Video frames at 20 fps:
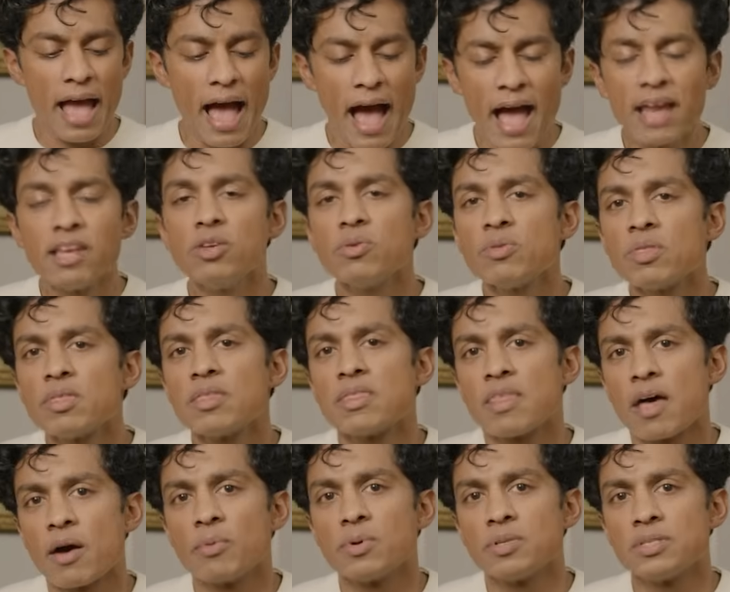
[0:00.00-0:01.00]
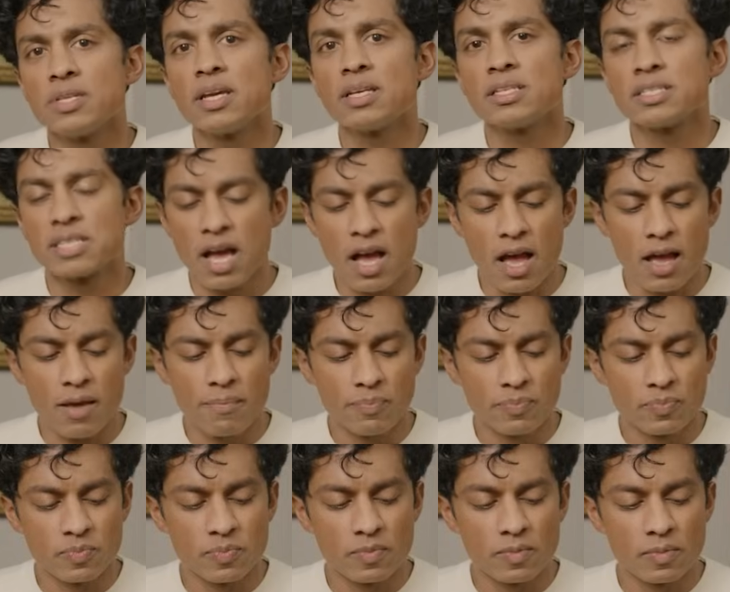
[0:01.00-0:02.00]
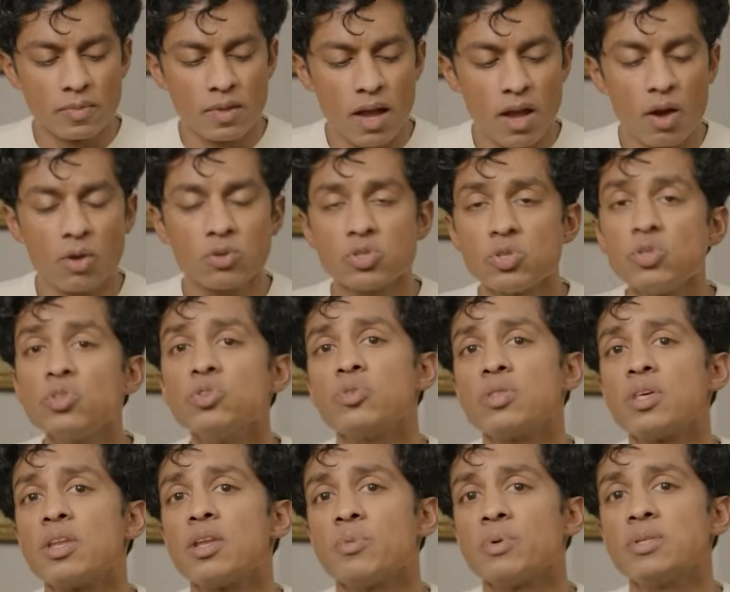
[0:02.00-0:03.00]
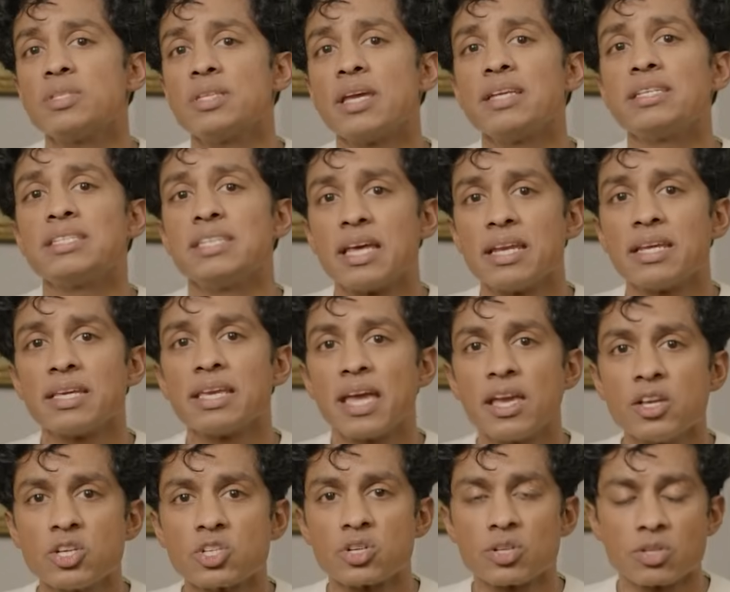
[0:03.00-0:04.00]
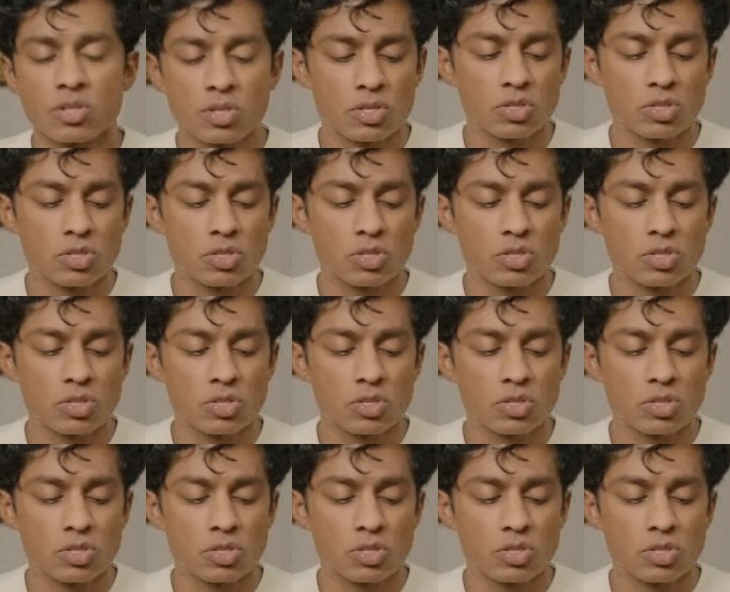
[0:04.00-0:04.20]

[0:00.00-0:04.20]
I knew that that would take time. I also knew that it would take dedication.